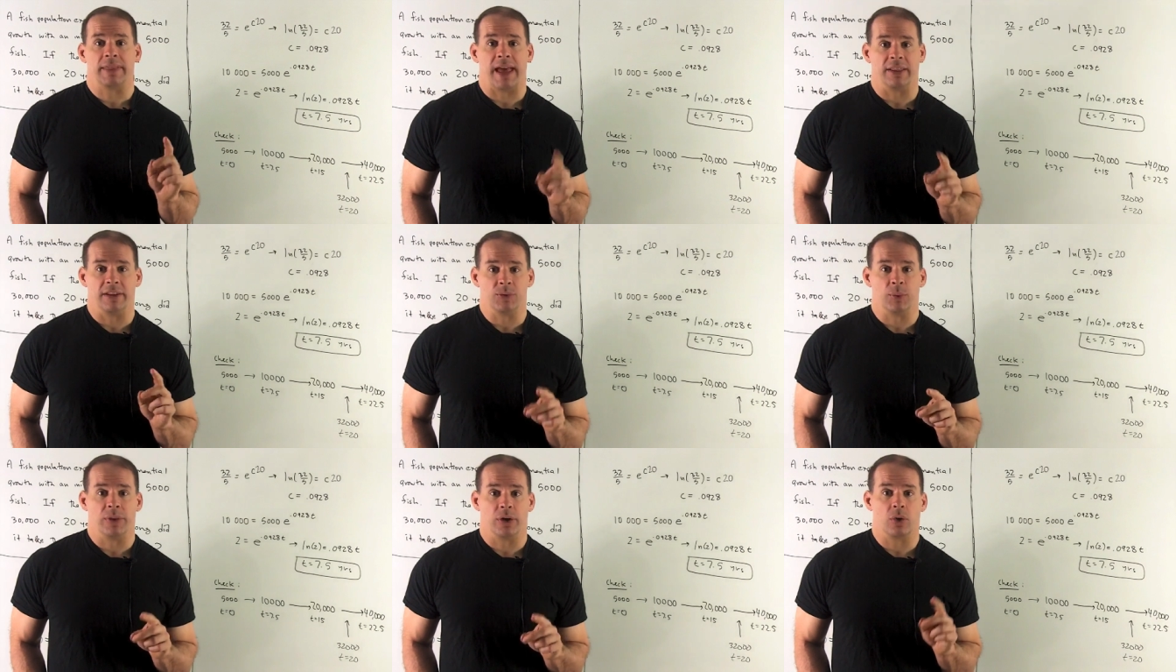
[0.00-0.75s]
That
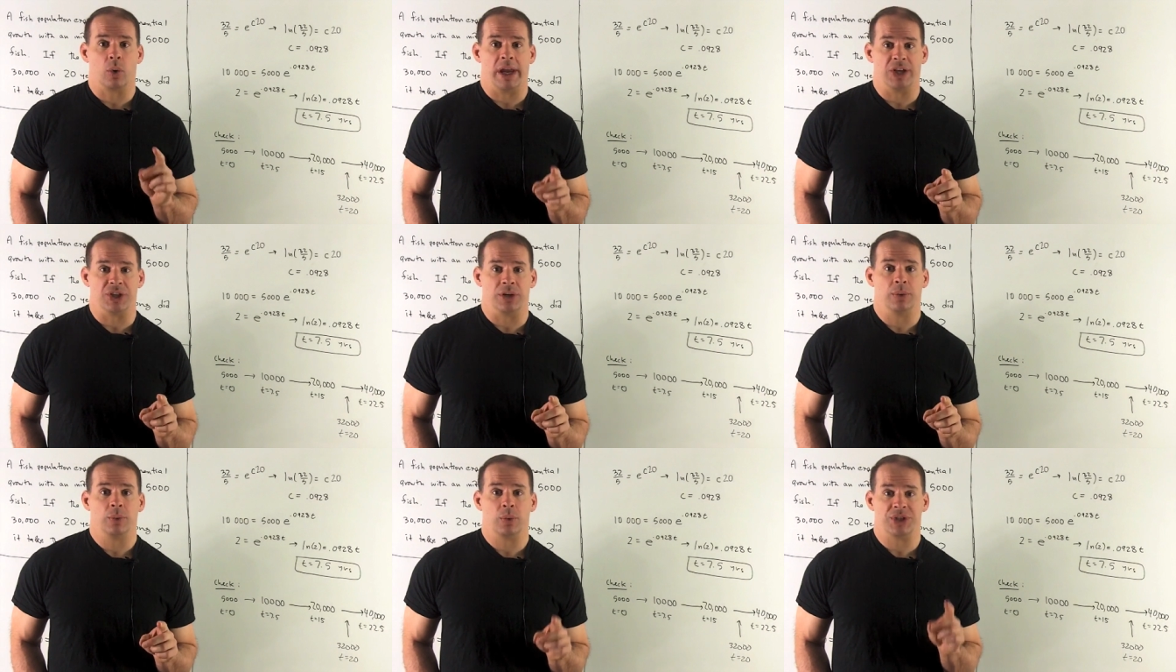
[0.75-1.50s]
leaves me with an
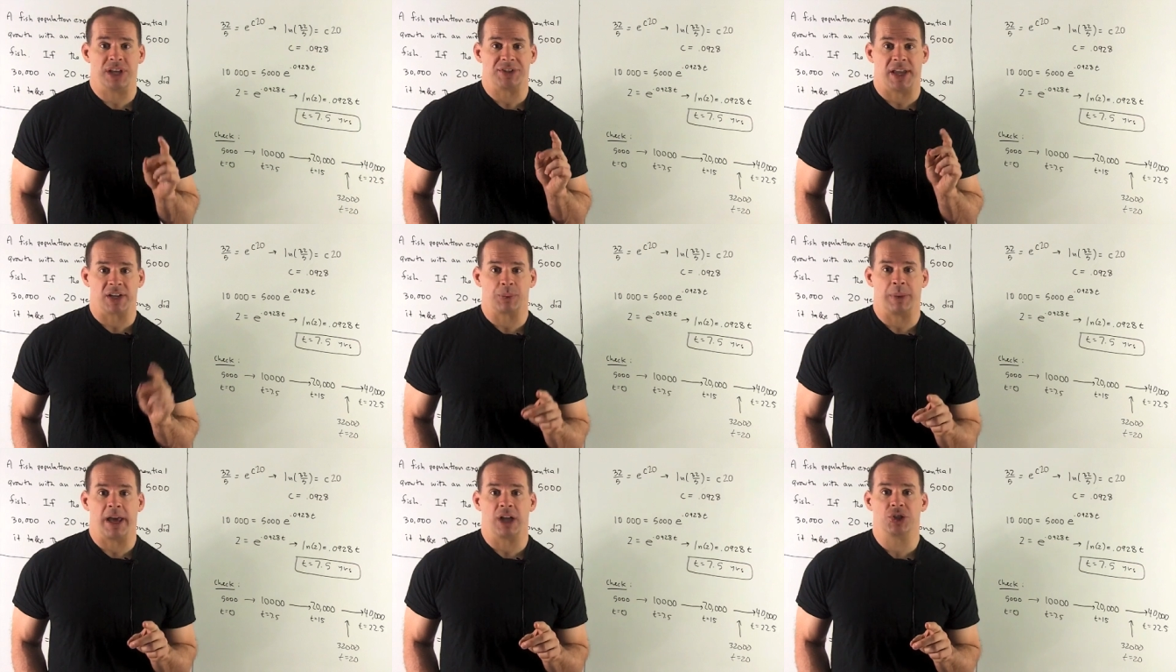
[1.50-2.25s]
equation which has an
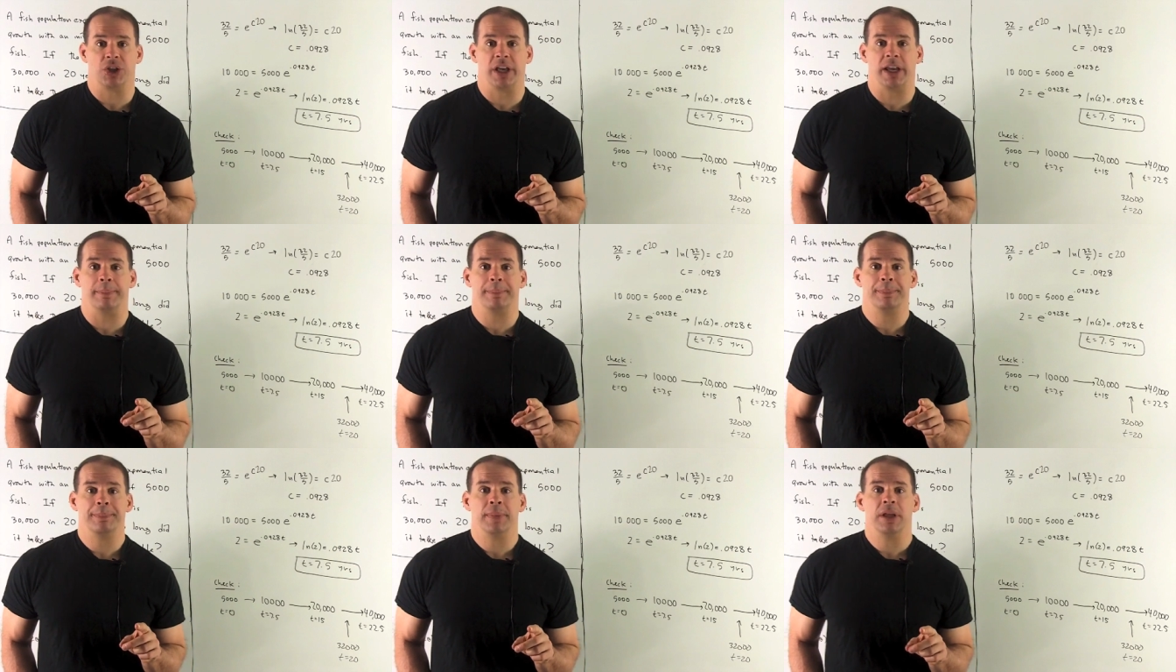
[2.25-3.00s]
exponential in it.